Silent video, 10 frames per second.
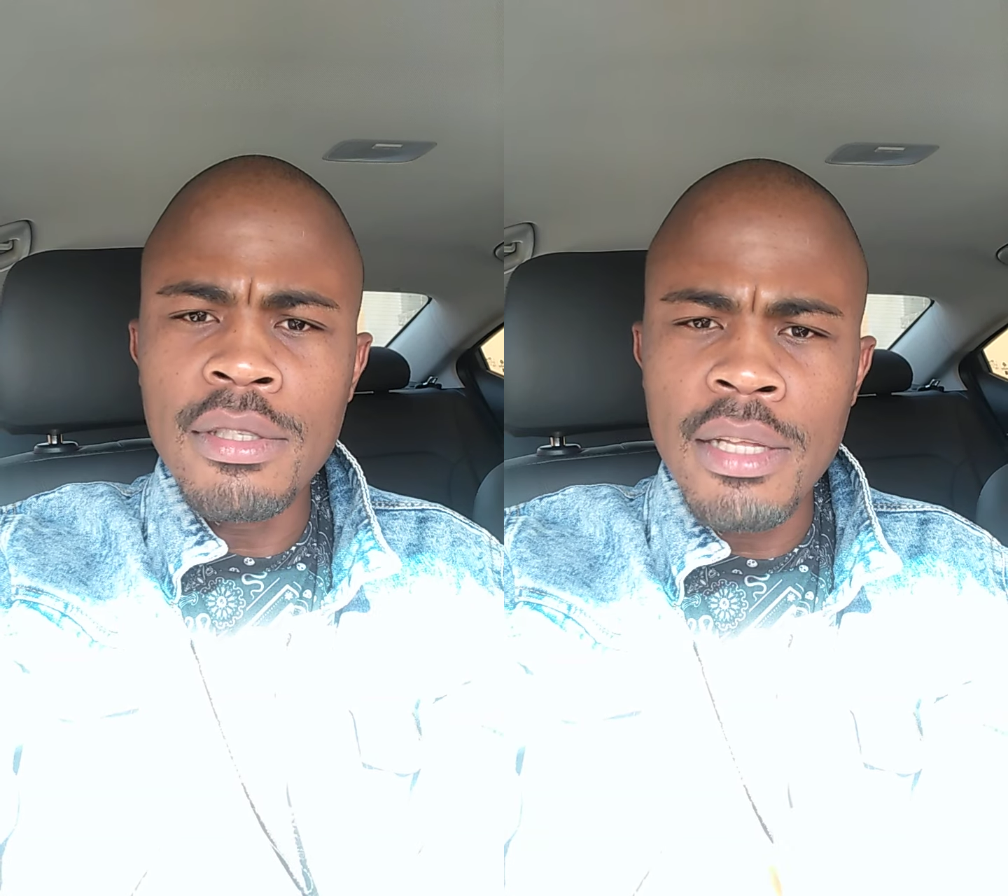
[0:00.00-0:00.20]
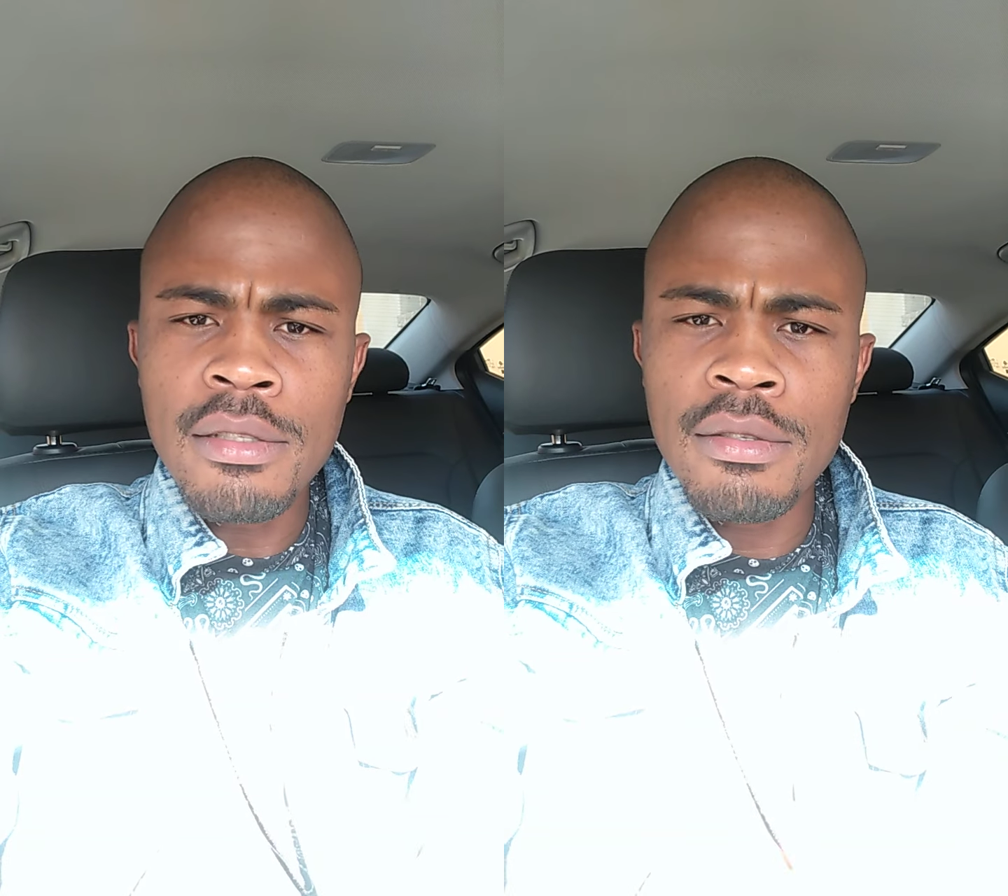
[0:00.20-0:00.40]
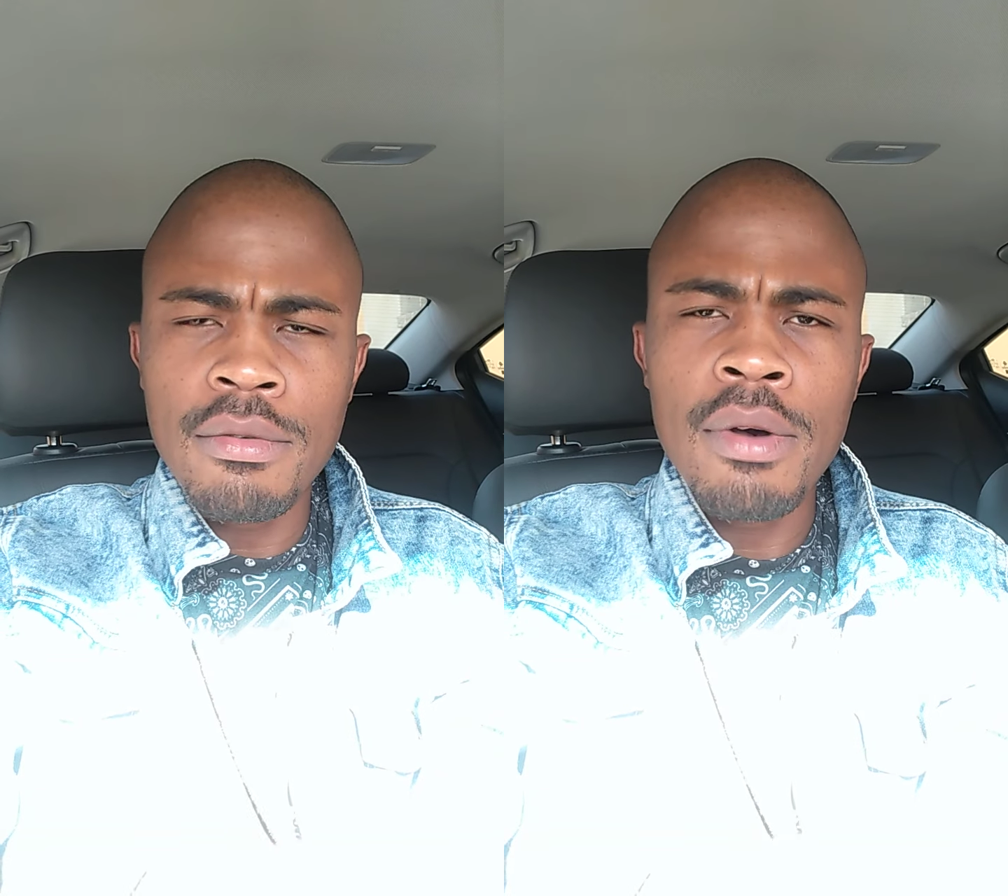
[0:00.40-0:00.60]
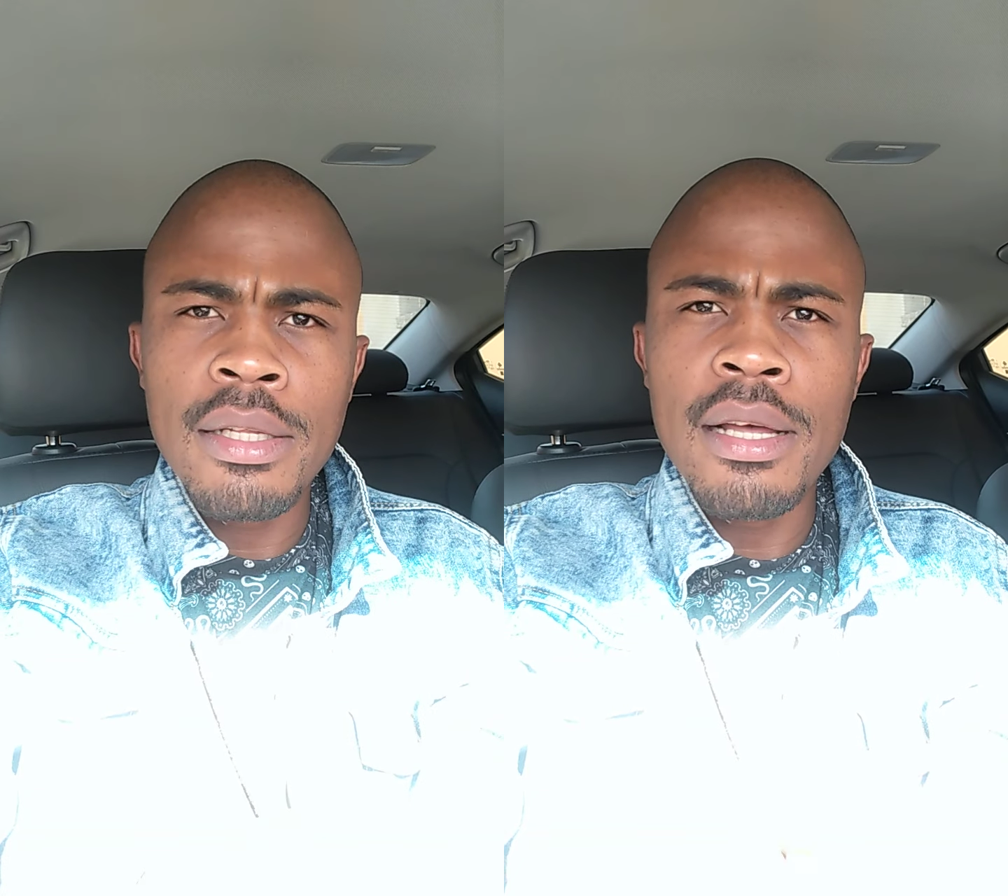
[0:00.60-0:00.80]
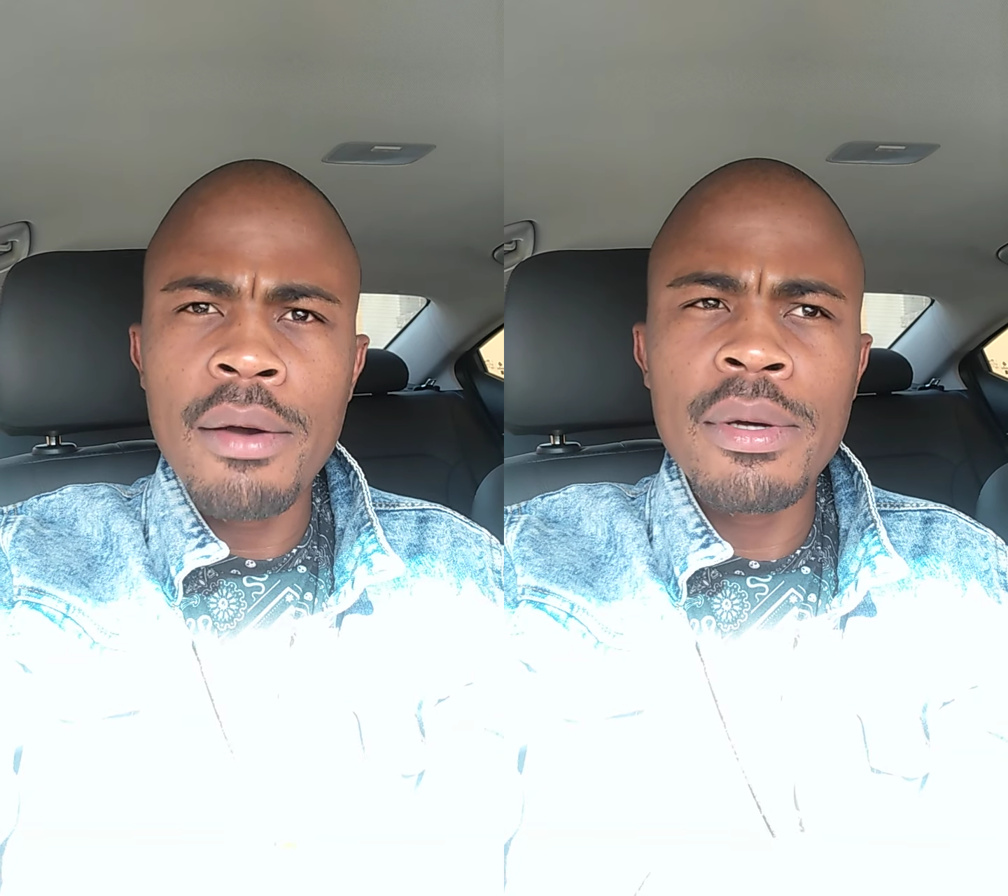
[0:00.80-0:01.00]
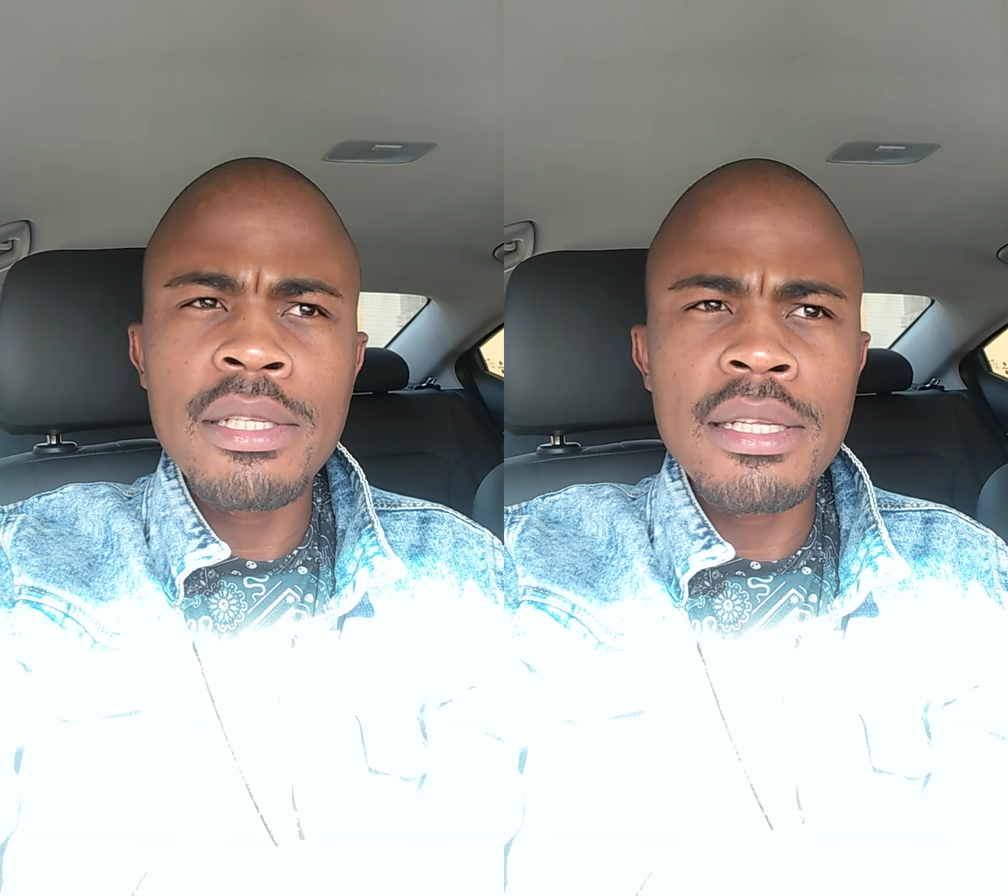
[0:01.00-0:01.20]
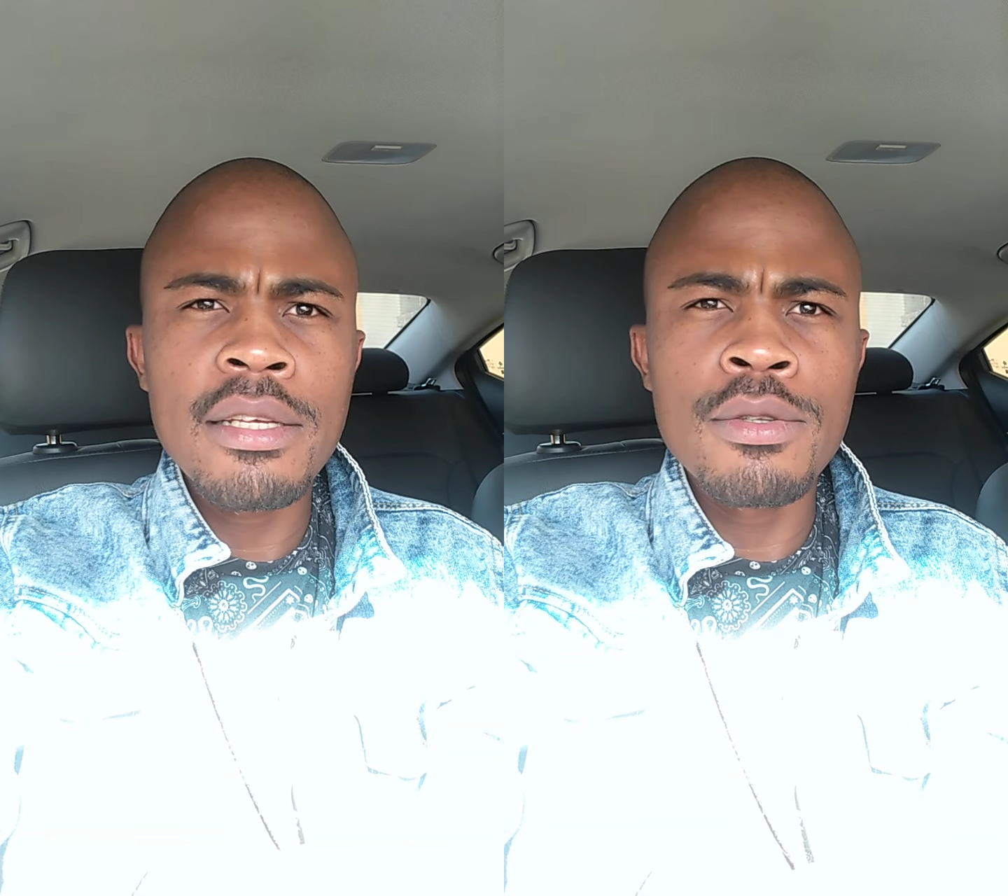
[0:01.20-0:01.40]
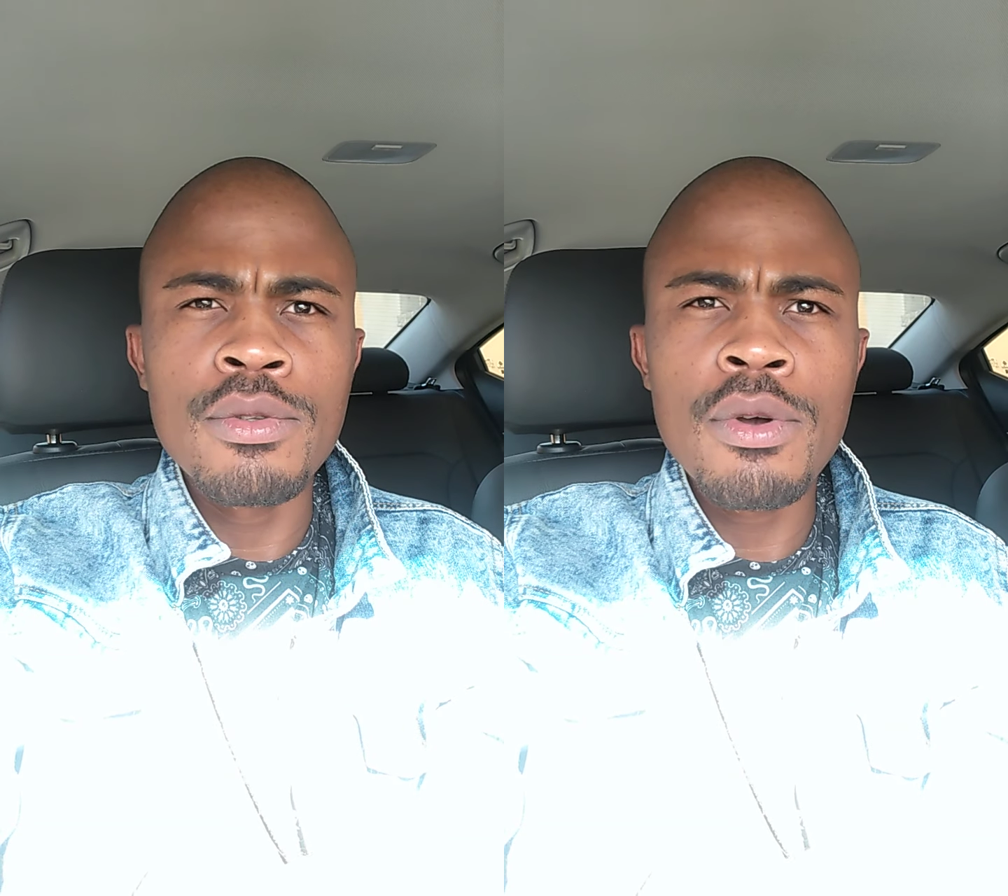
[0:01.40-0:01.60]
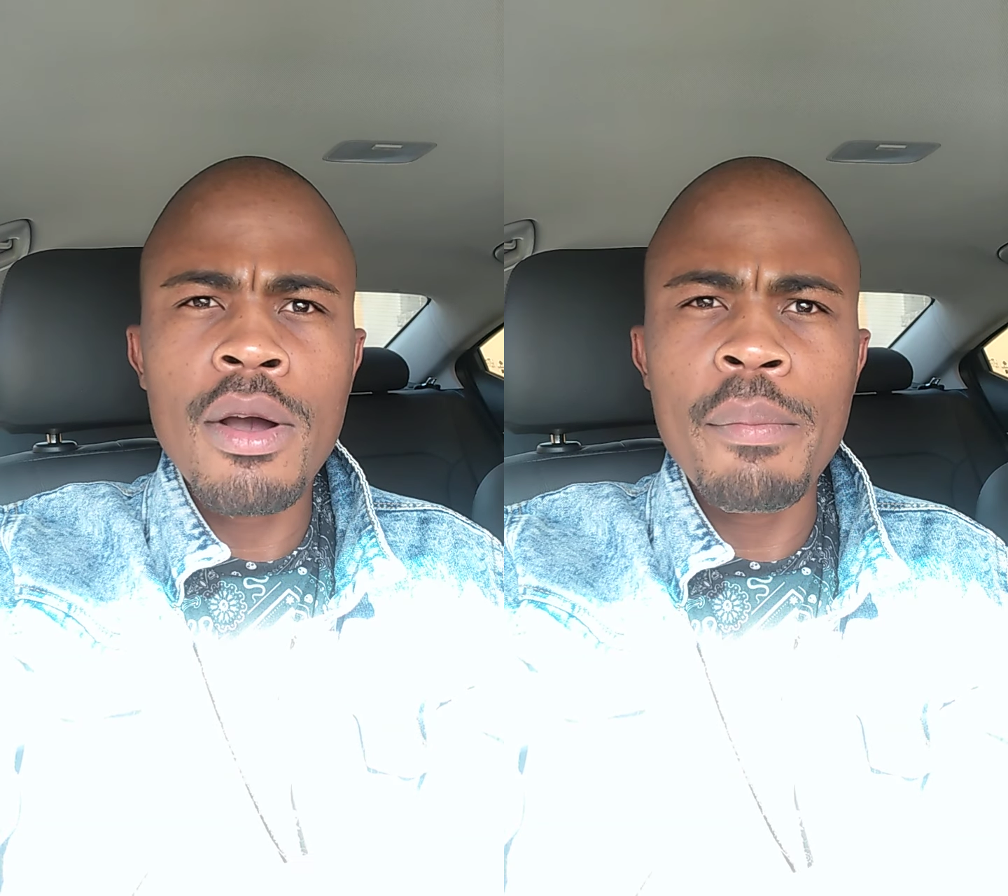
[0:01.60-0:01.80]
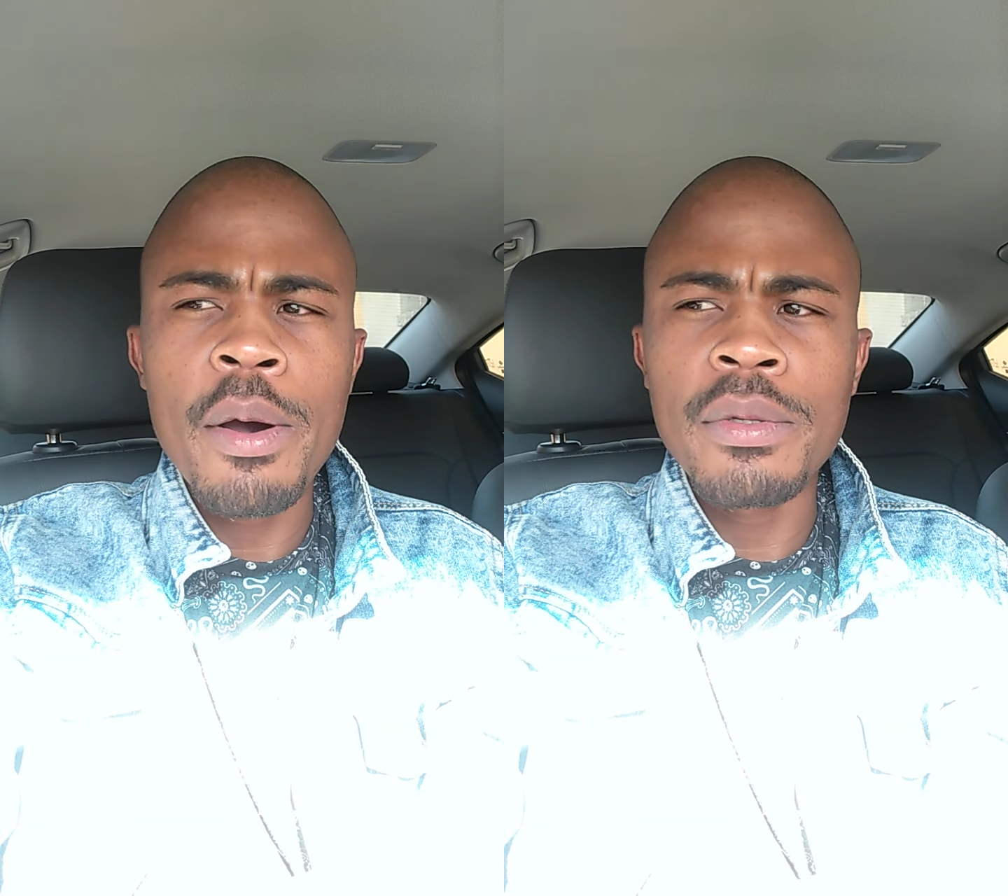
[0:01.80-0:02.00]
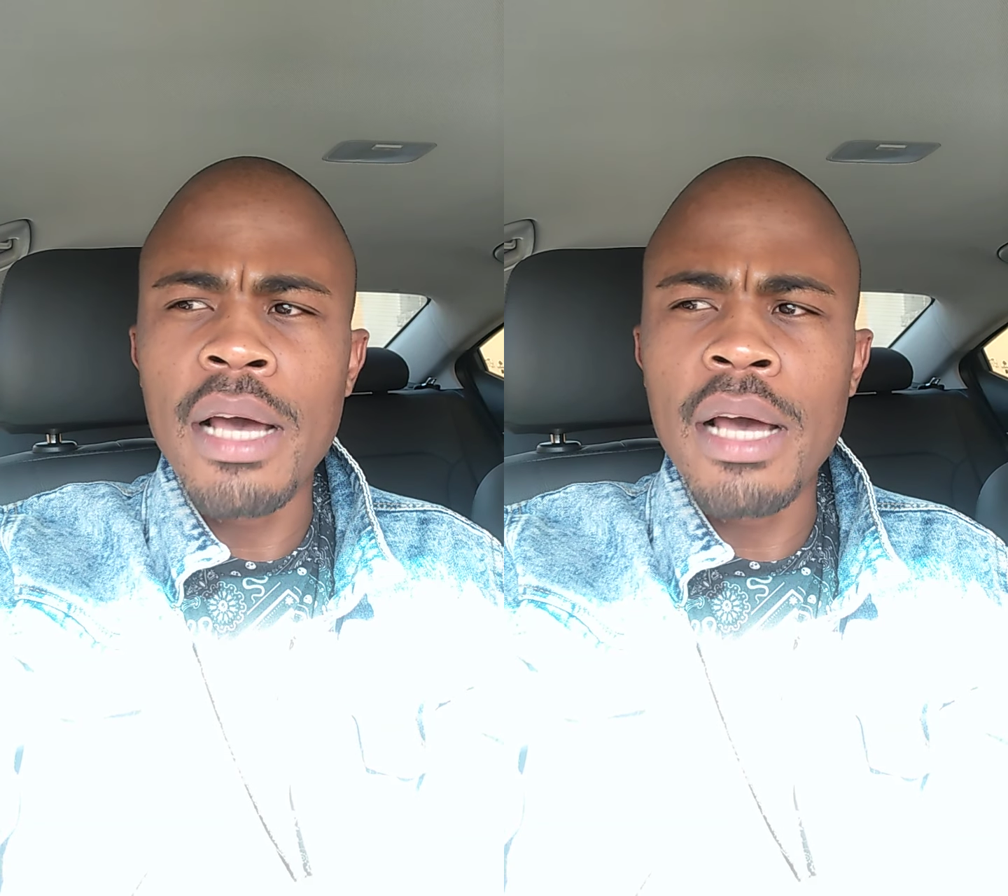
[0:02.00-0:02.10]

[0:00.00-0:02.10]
that's what I wanted us to talk about.